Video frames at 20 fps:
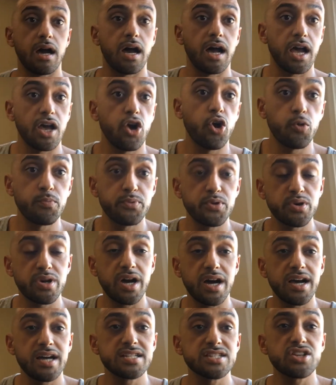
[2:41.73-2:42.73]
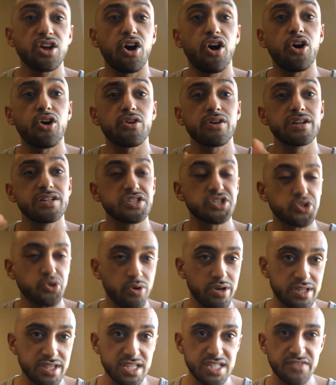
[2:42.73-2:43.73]
I hope you guys are
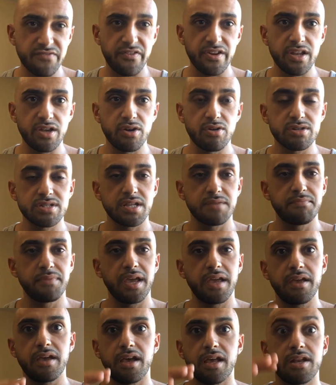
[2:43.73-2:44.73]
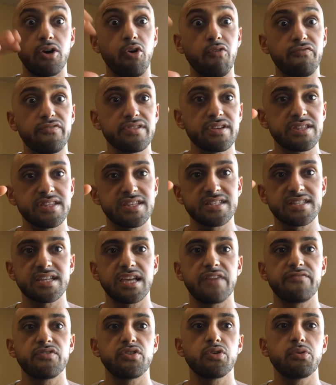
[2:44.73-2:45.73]
enjoying these videos, and may and hopefully this
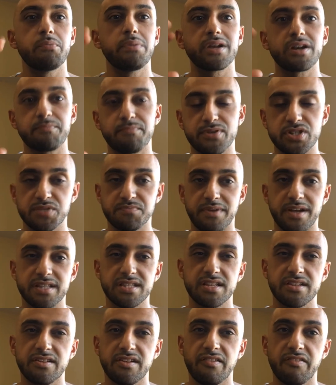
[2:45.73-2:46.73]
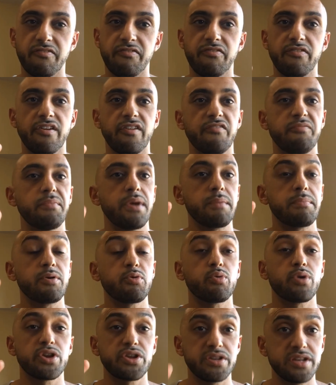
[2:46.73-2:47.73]
gave you a better perspective of, of maybe
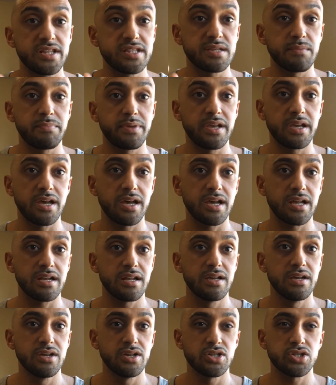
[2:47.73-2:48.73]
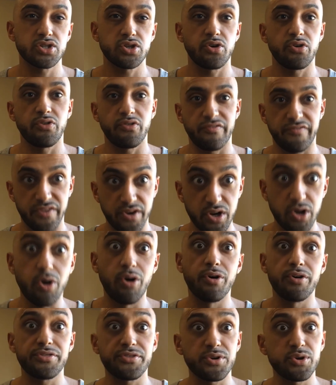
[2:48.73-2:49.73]
where you need to be at. So if you're
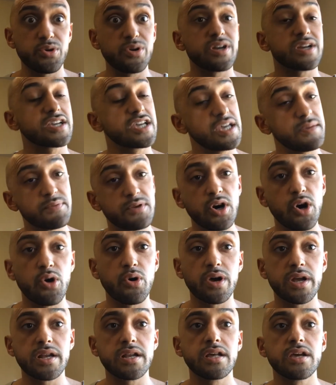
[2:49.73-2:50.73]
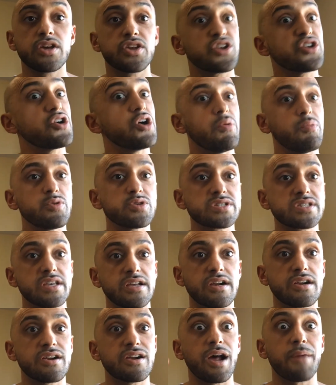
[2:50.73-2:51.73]
going through it, keep going. You're almost
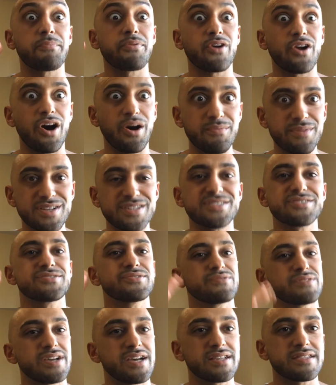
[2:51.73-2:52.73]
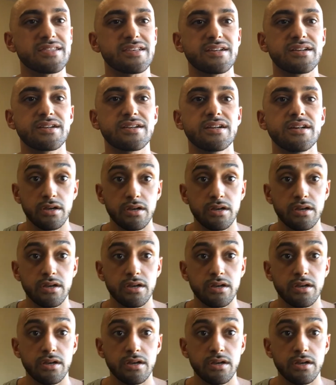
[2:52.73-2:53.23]
there. I promise you'll get there.